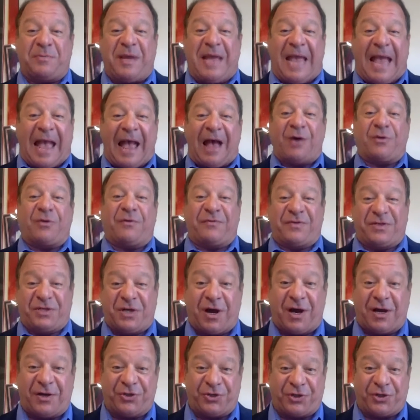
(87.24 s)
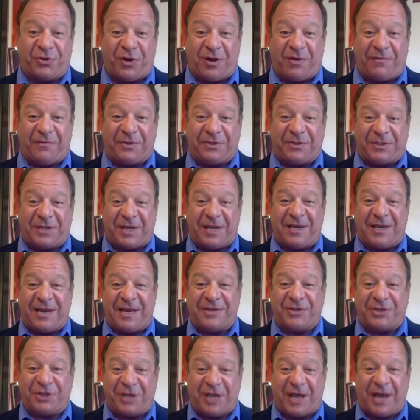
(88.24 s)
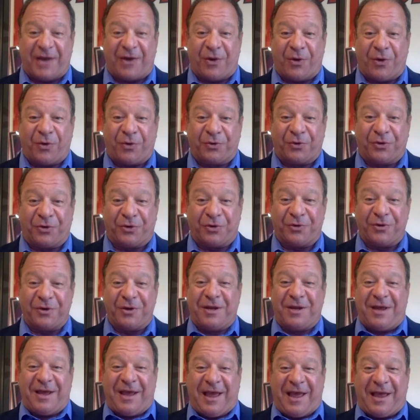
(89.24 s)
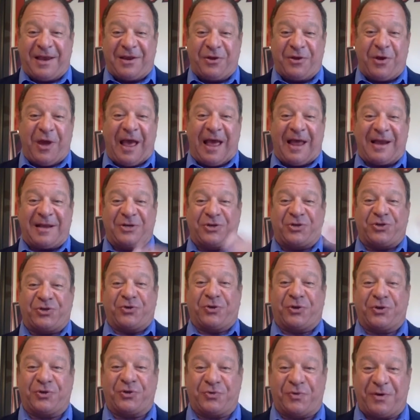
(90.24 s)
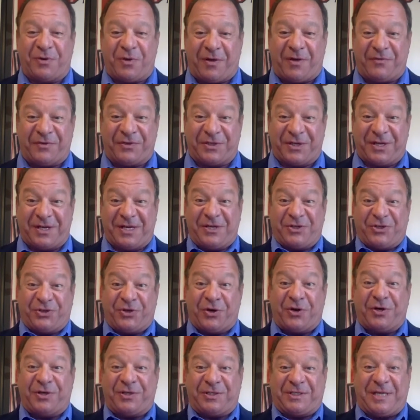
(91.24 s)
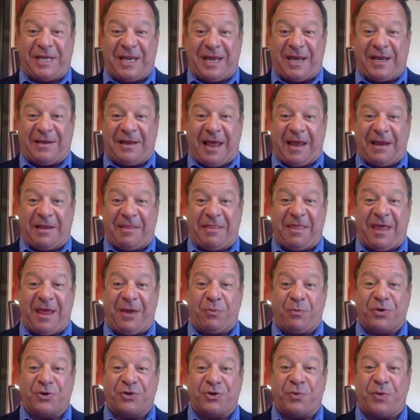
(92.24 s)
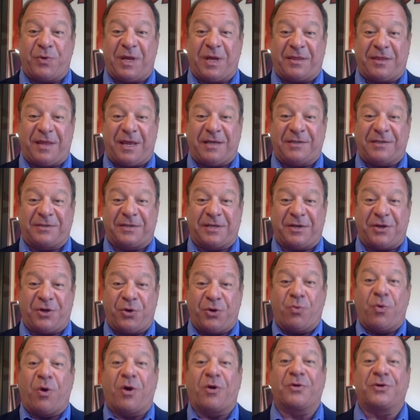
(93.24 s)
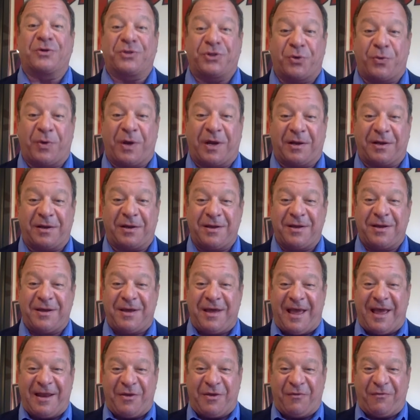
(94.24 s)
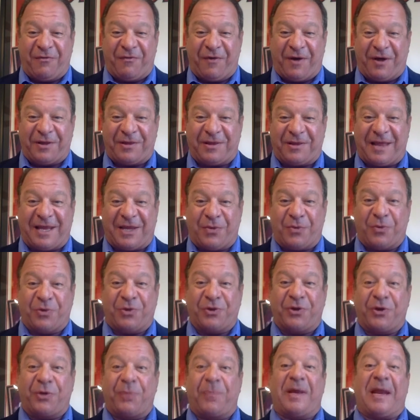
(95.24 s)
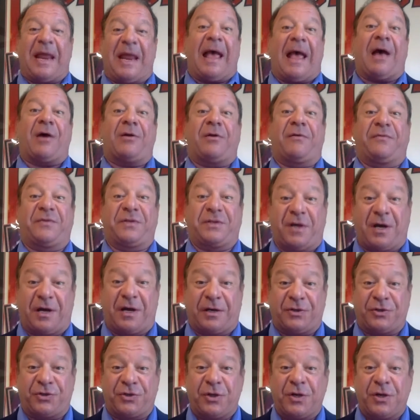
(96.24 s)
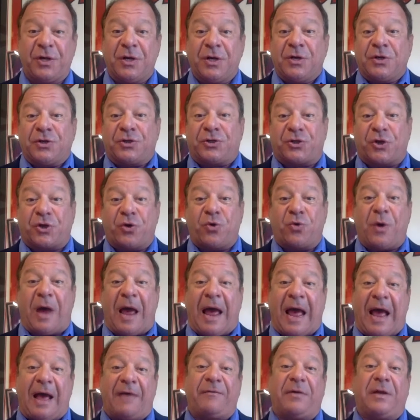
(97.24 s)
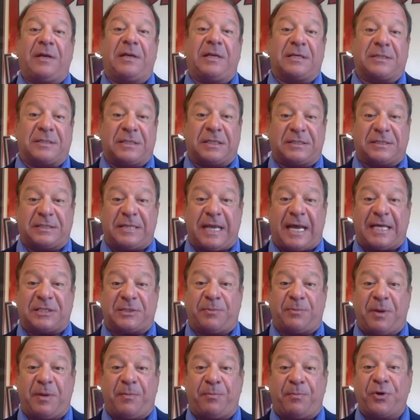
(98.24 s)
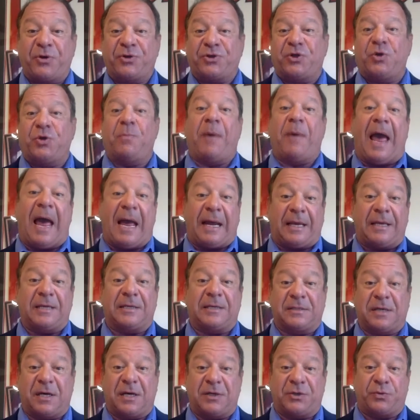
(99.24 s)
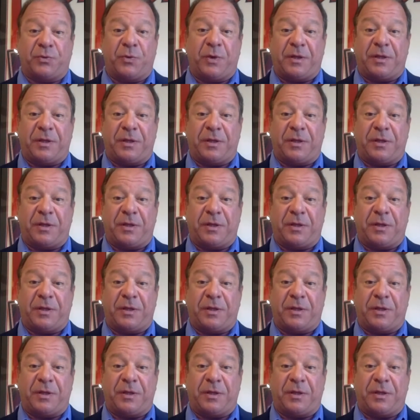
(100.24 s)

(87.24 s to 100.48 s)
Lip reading: out of touch, and all of a sudden as you got older and you had children, all of a sudden you started seeing that they were doing things that you weren't doing, and you felt like you were a little bit out of touch. So having this assessment puts you back in touch with,